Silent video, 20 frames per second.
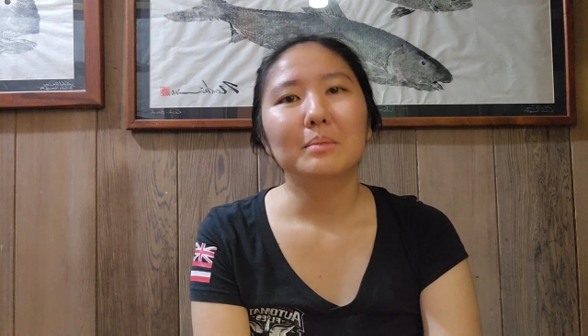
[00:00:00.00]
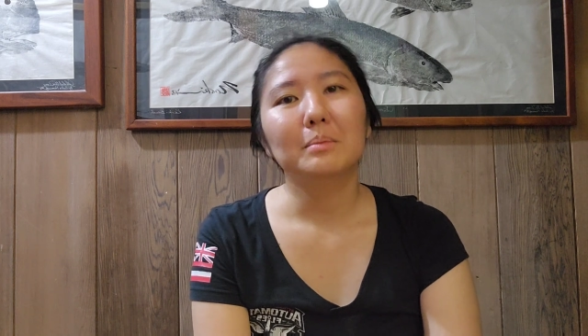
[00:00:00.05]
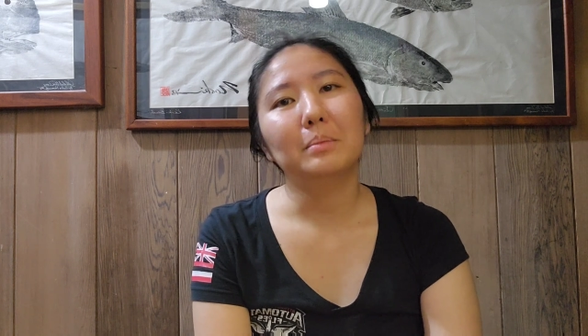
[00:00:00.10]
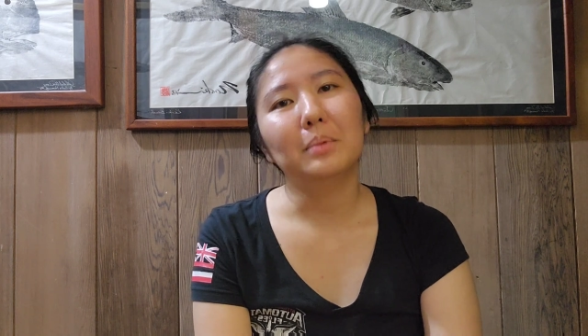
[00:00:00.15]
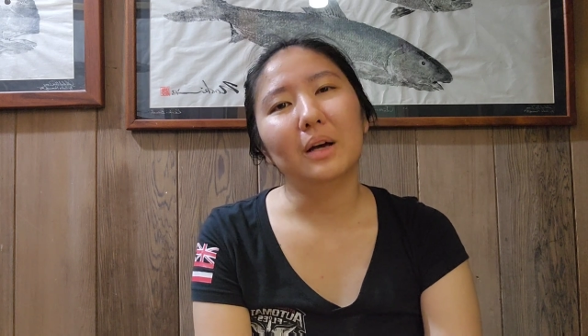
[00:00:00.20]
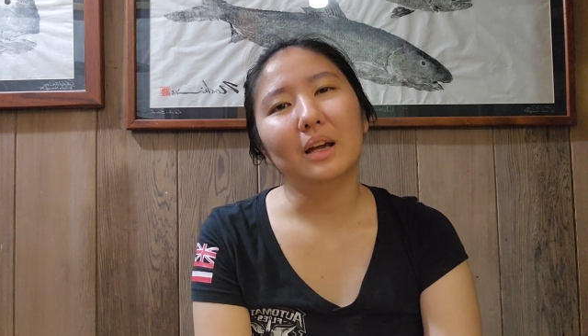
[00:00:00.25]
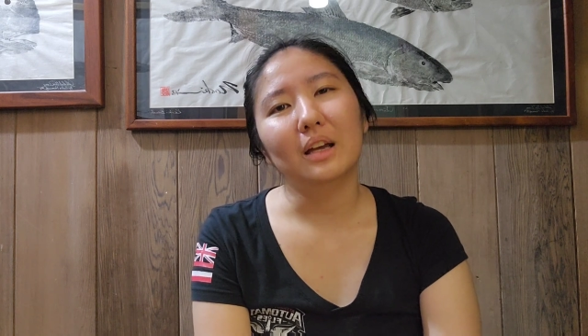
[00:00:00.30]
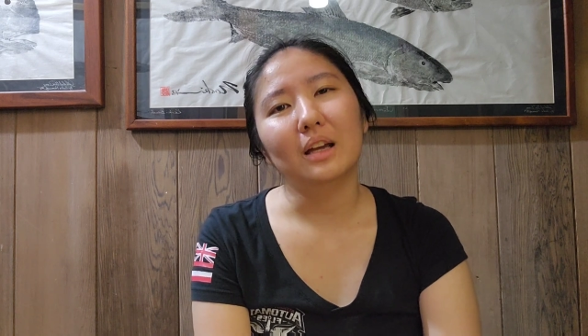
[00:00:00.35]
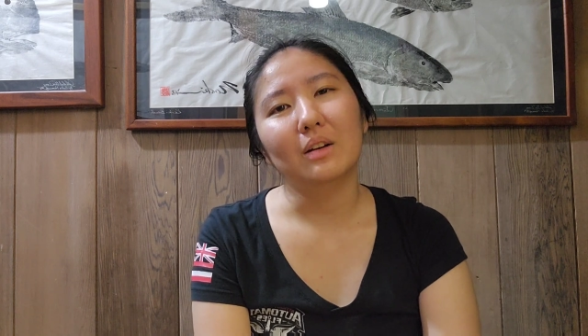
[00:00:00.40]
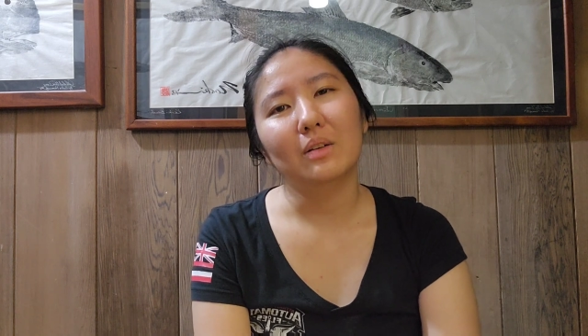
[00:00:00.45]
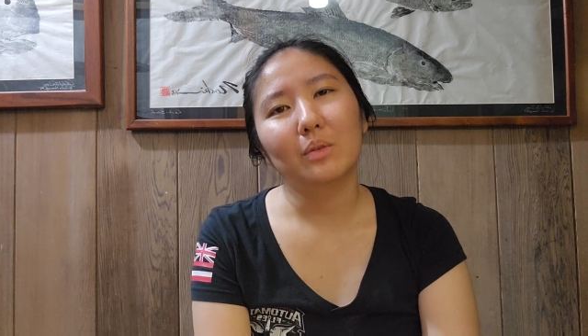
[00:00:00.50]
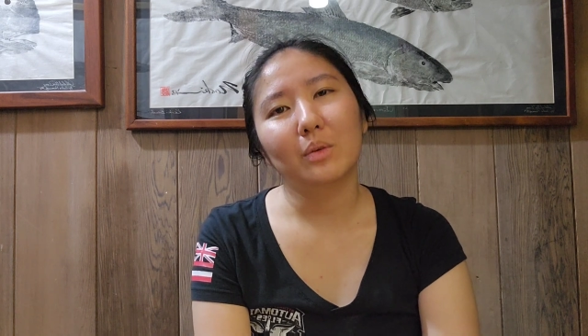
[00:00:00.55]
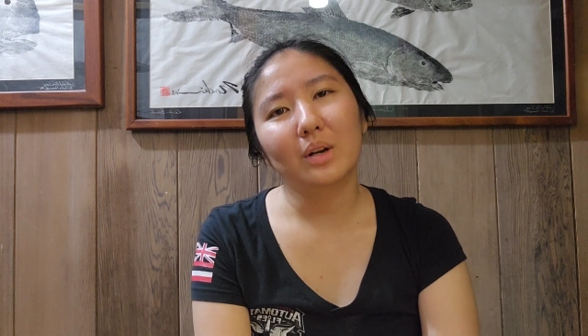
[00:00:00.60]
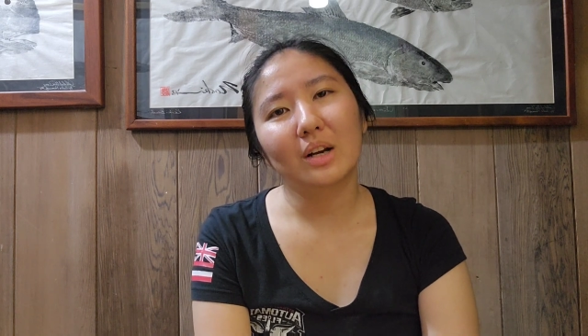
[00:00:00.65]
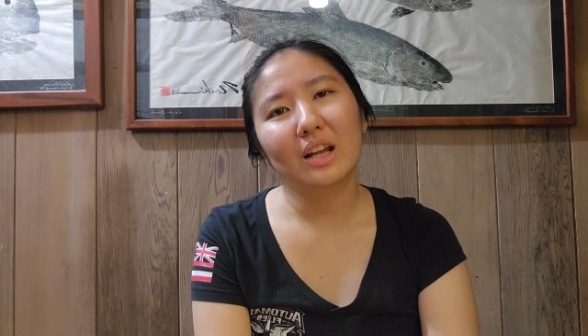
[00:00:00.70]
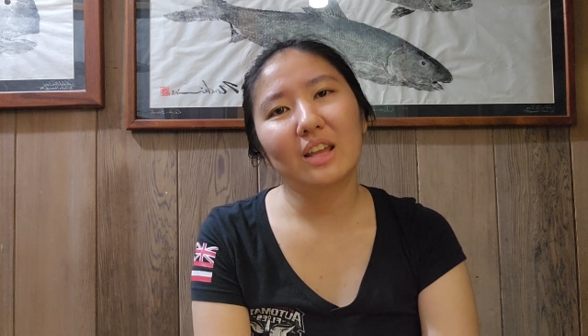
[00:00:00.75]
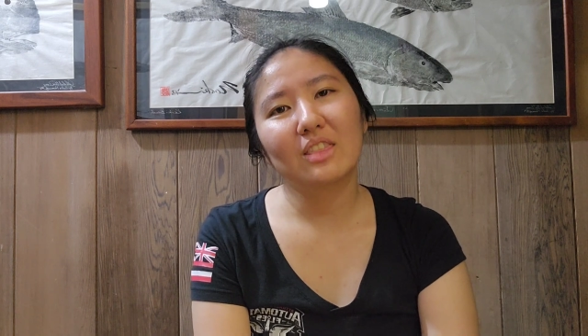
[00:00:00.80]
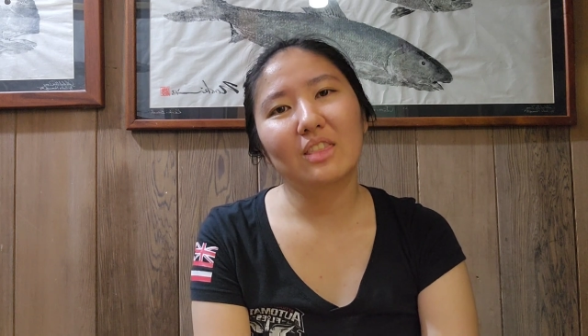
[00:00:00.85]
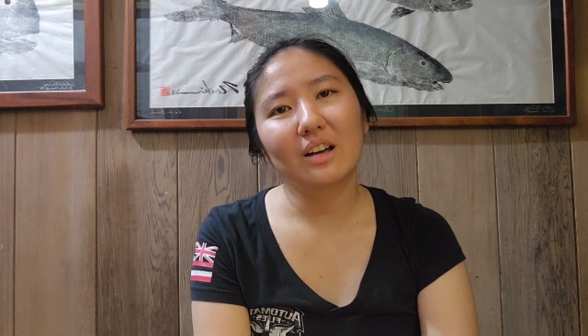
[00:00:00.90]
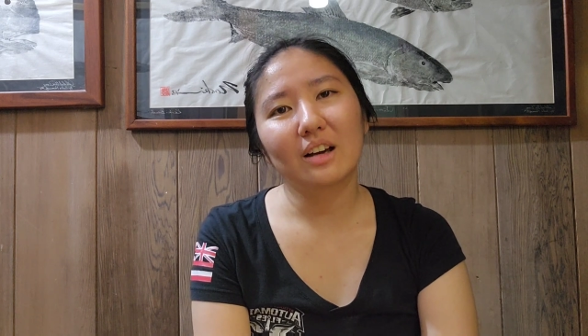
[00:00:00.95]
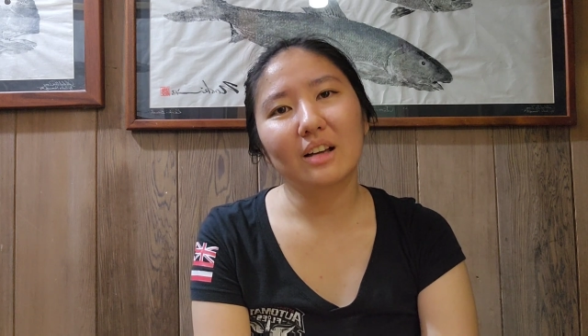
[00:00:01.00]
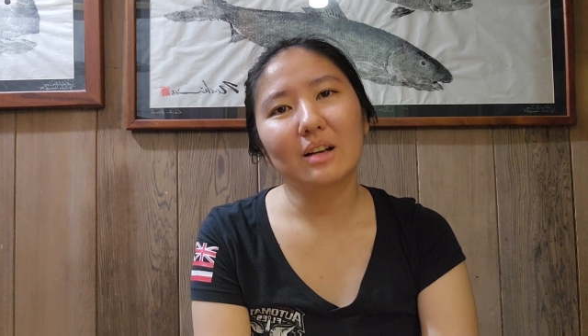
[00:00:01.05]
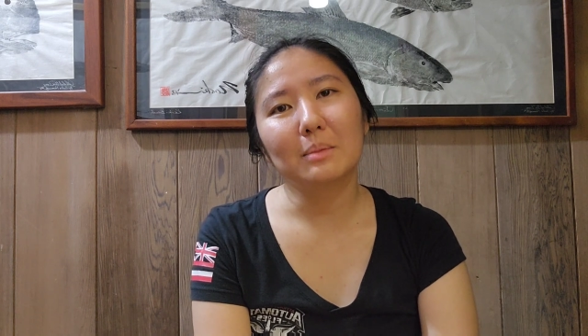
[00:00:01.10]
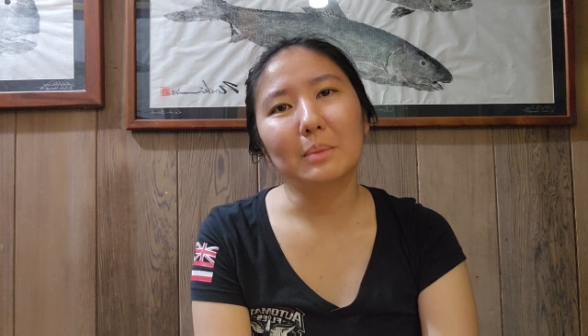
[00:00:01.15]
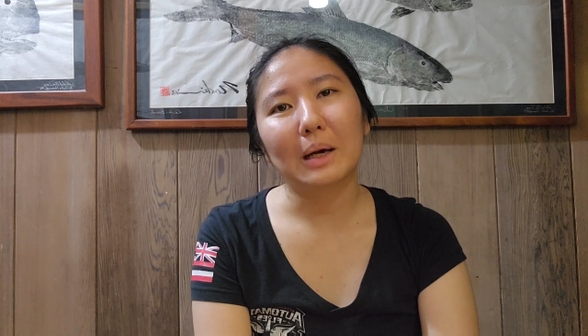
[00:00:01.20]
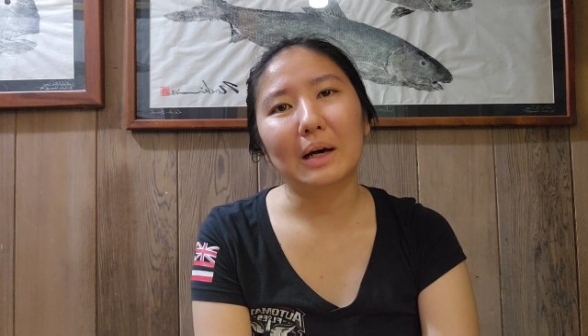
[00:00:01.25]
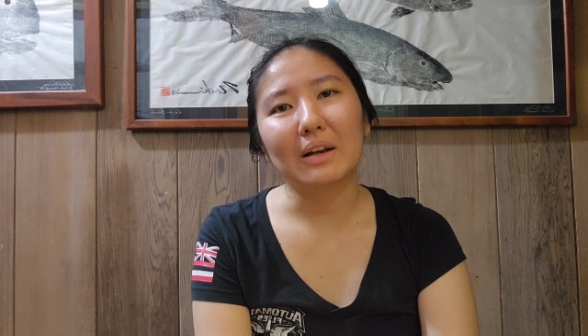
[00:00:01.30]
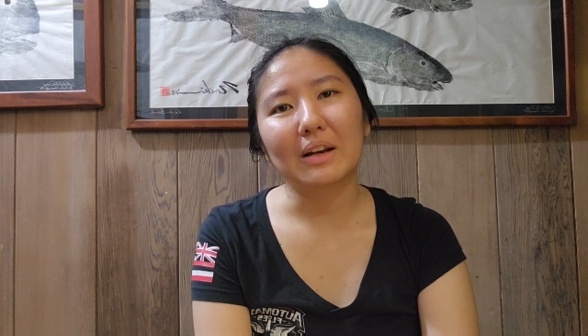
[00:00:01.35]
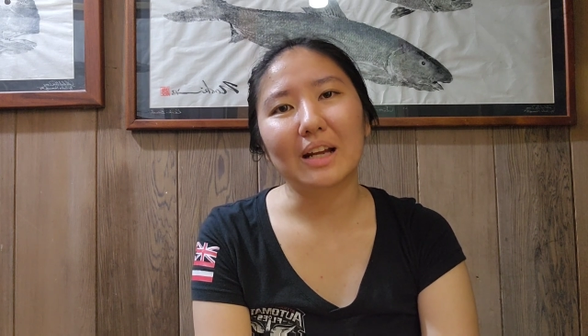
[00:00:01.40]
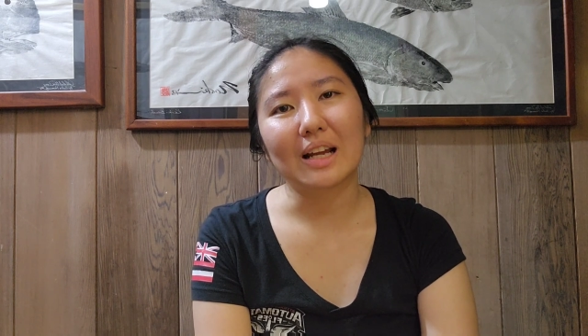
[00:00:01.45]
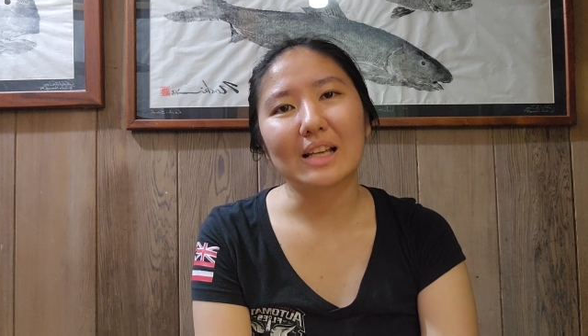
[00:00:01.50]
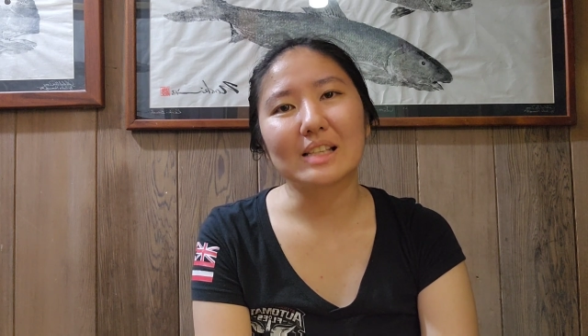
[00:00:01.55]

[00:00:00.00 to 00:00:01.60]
But when I thought about it,